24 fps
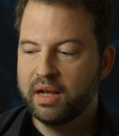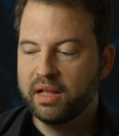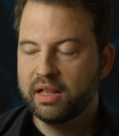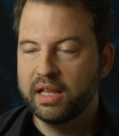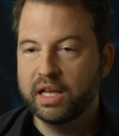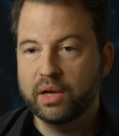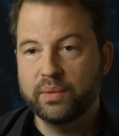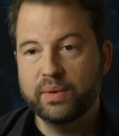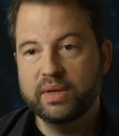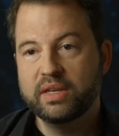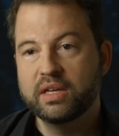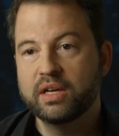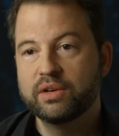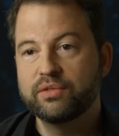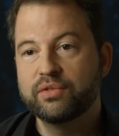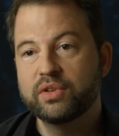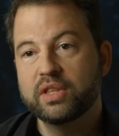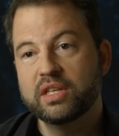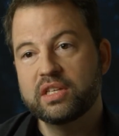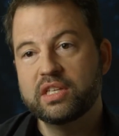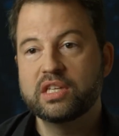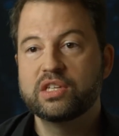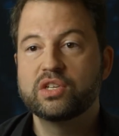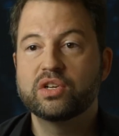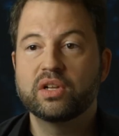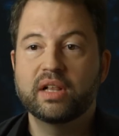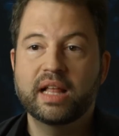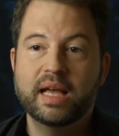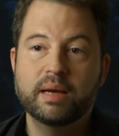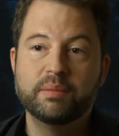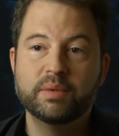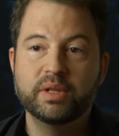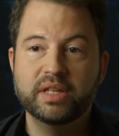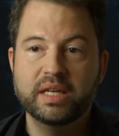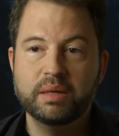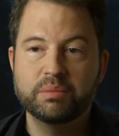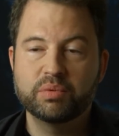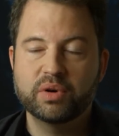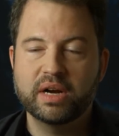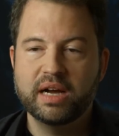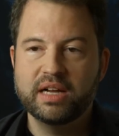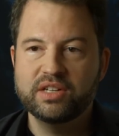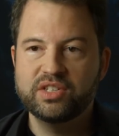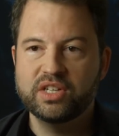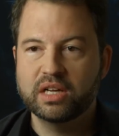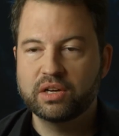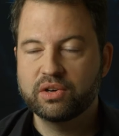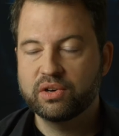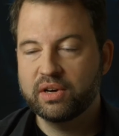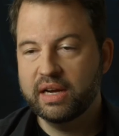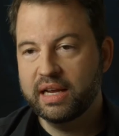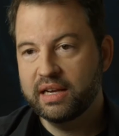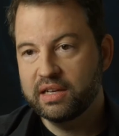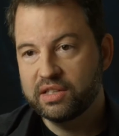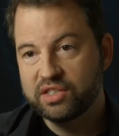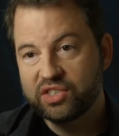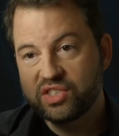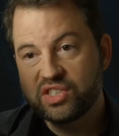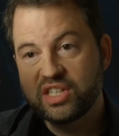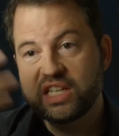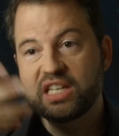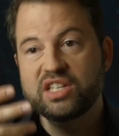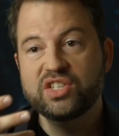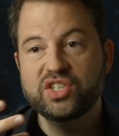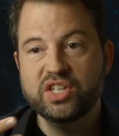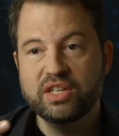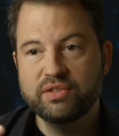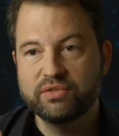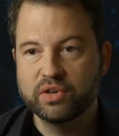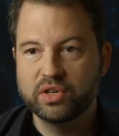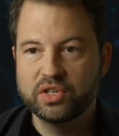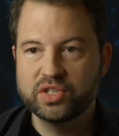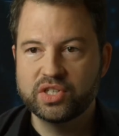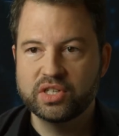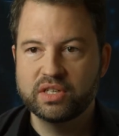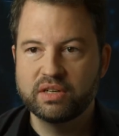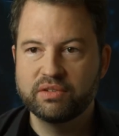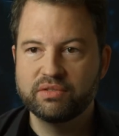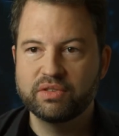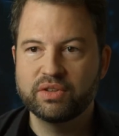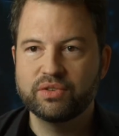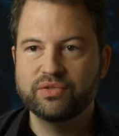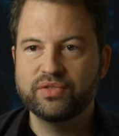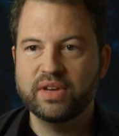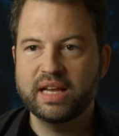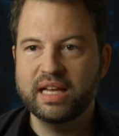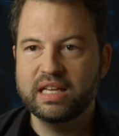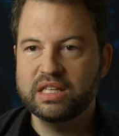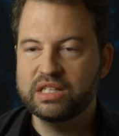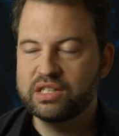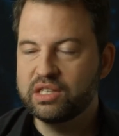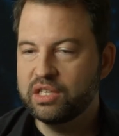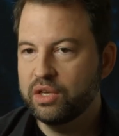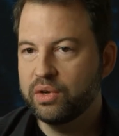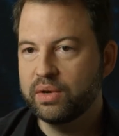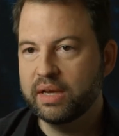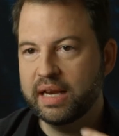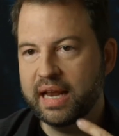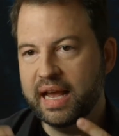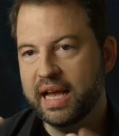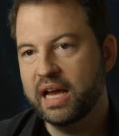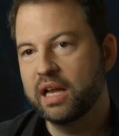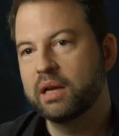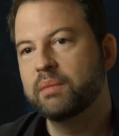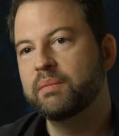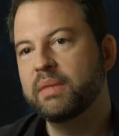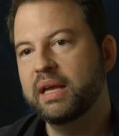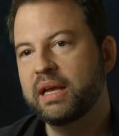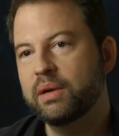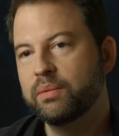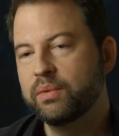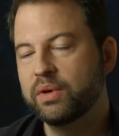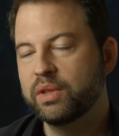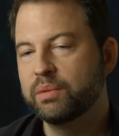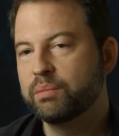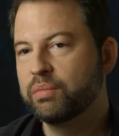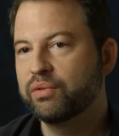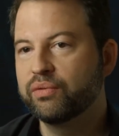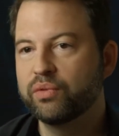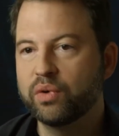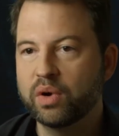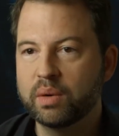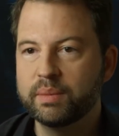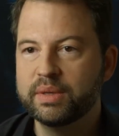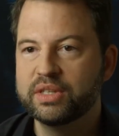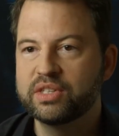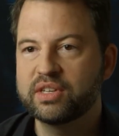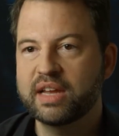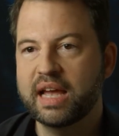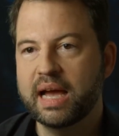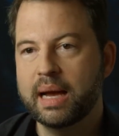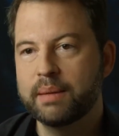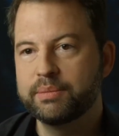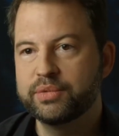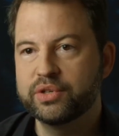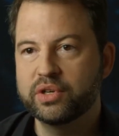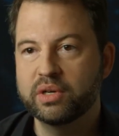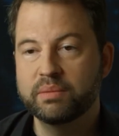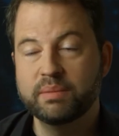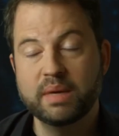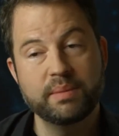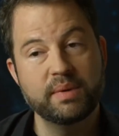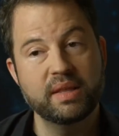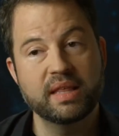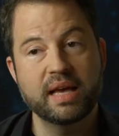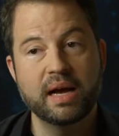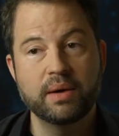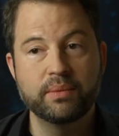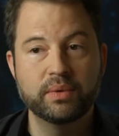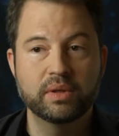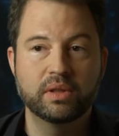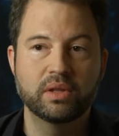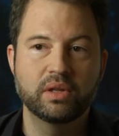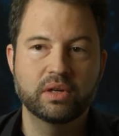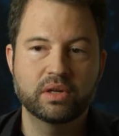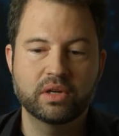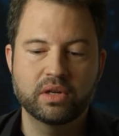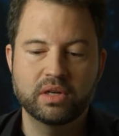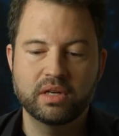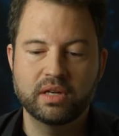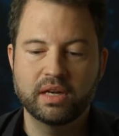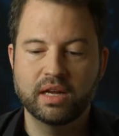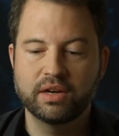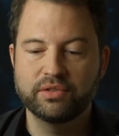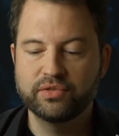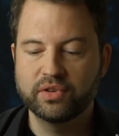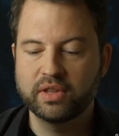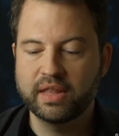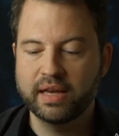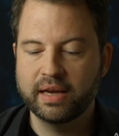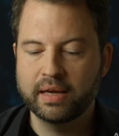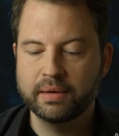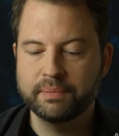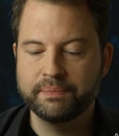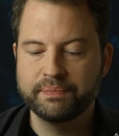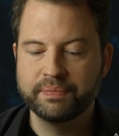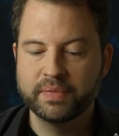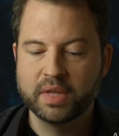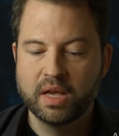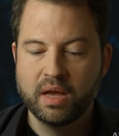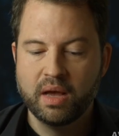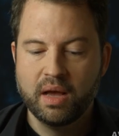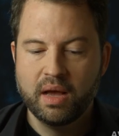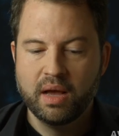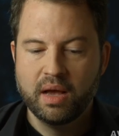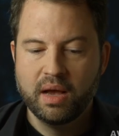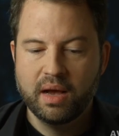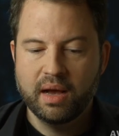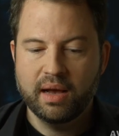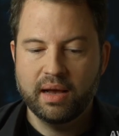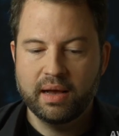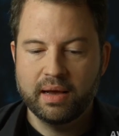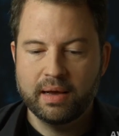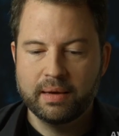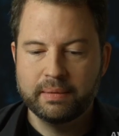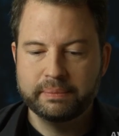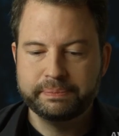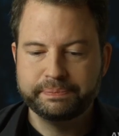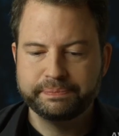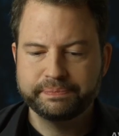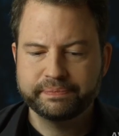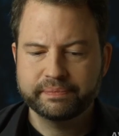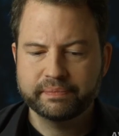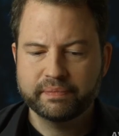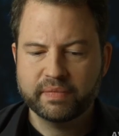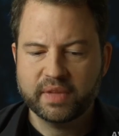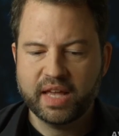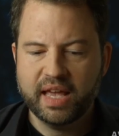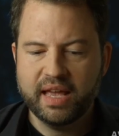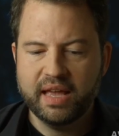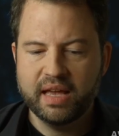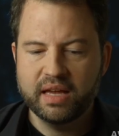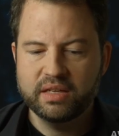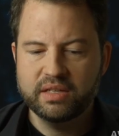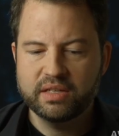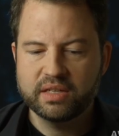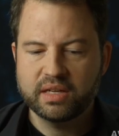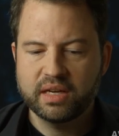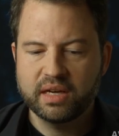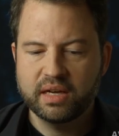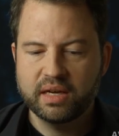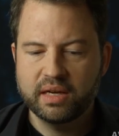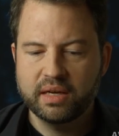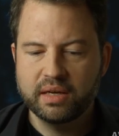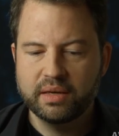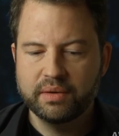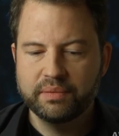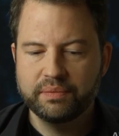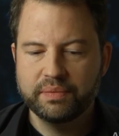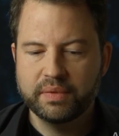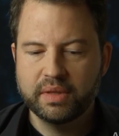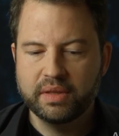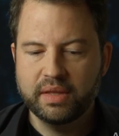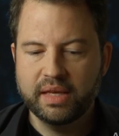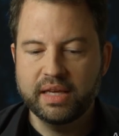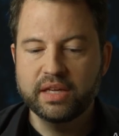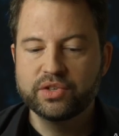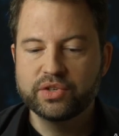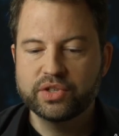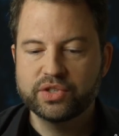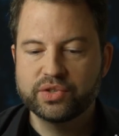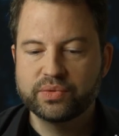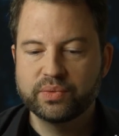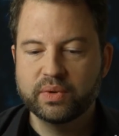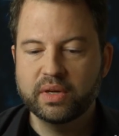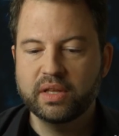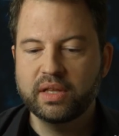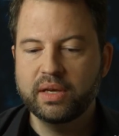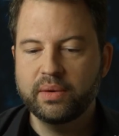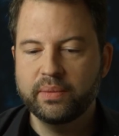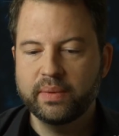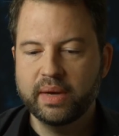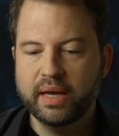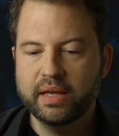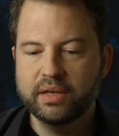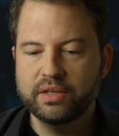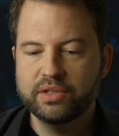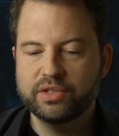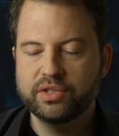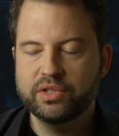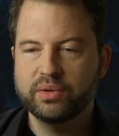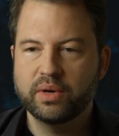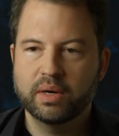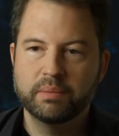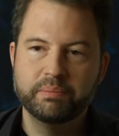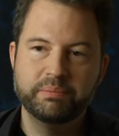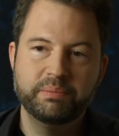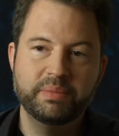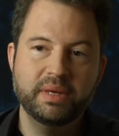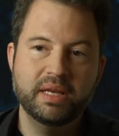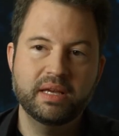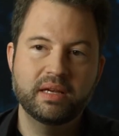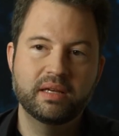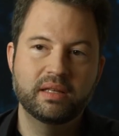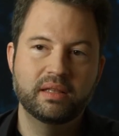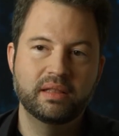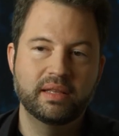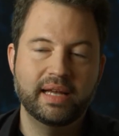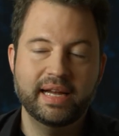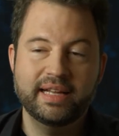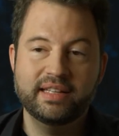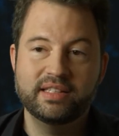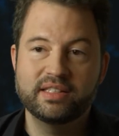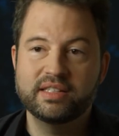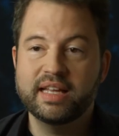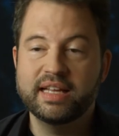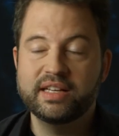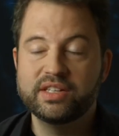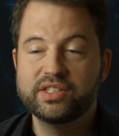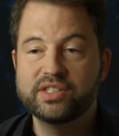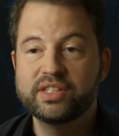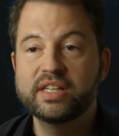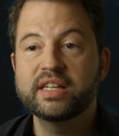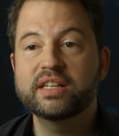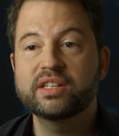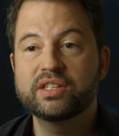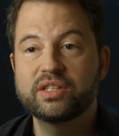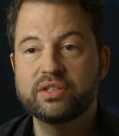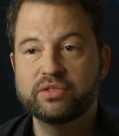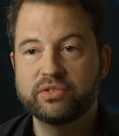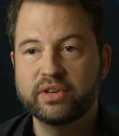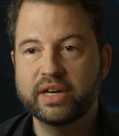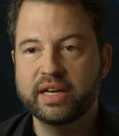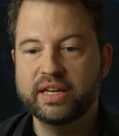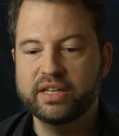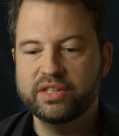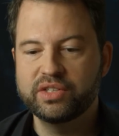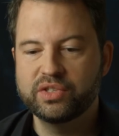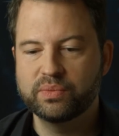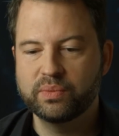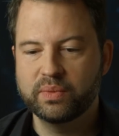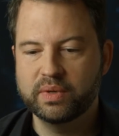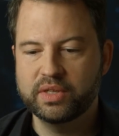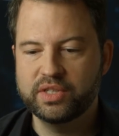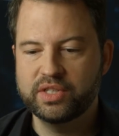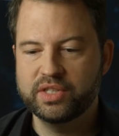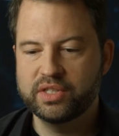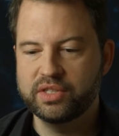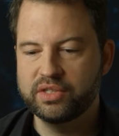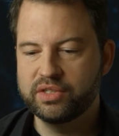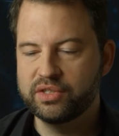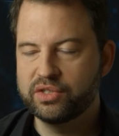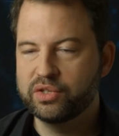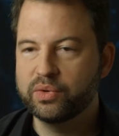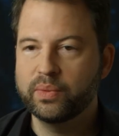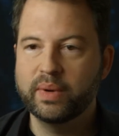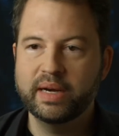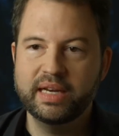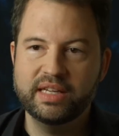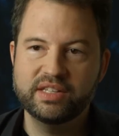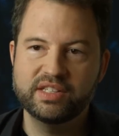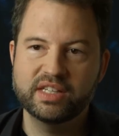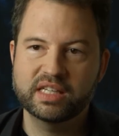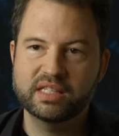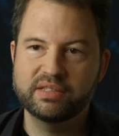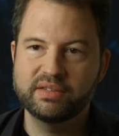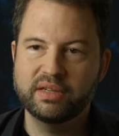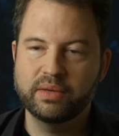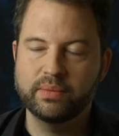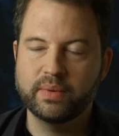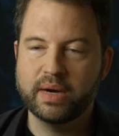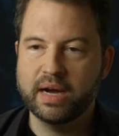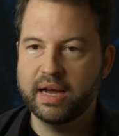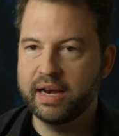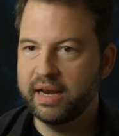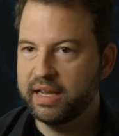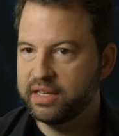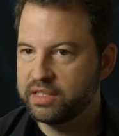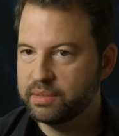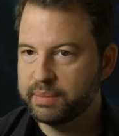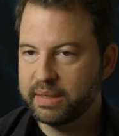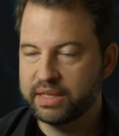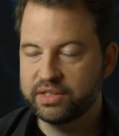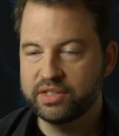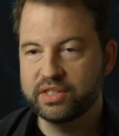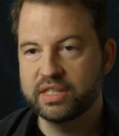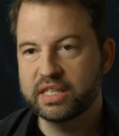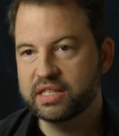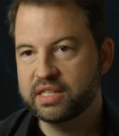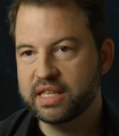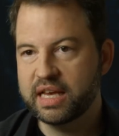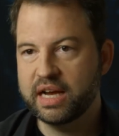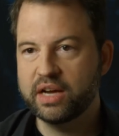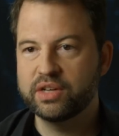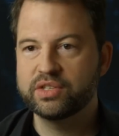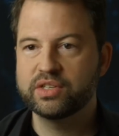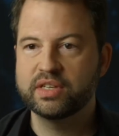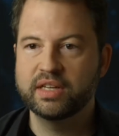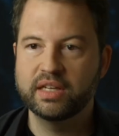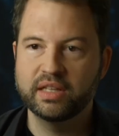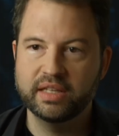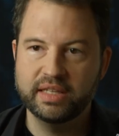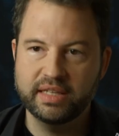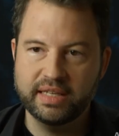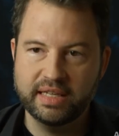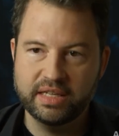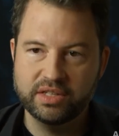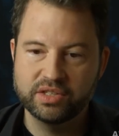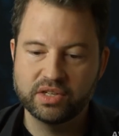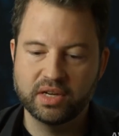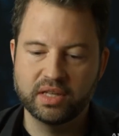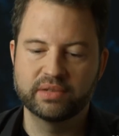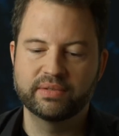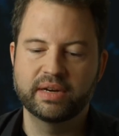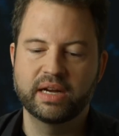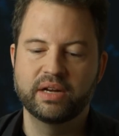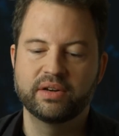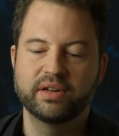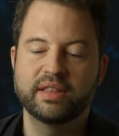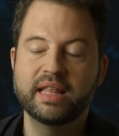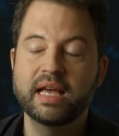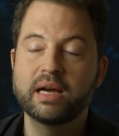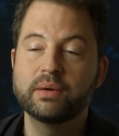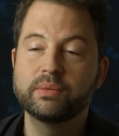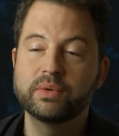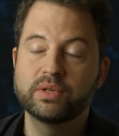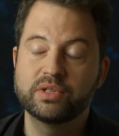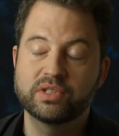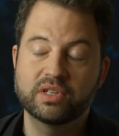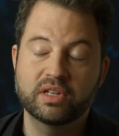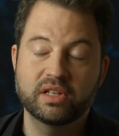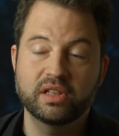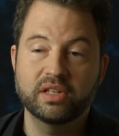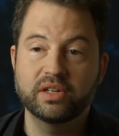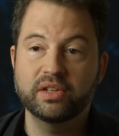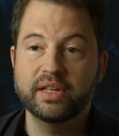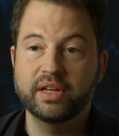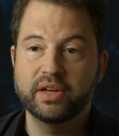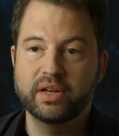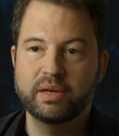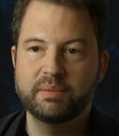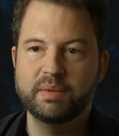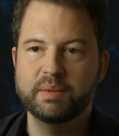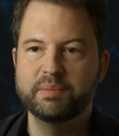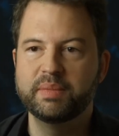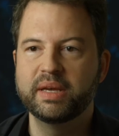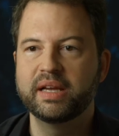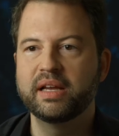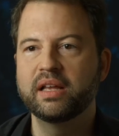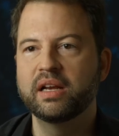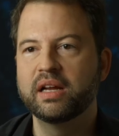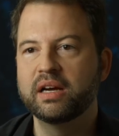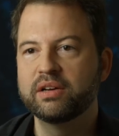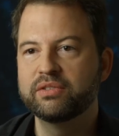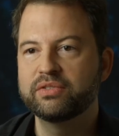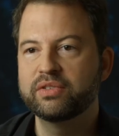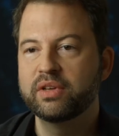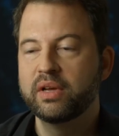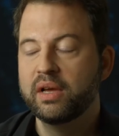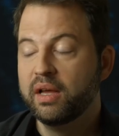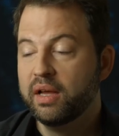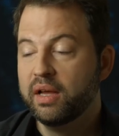like we'd done for the Digital Emily project, create a CG version of the face that you can animate with performance capture. Maybe that would look good enough for that. The interest really went to our big light stage 6 device, which is 26 feet wide. It has about 6,000 LEDs all around. And that was clearly going to be big enough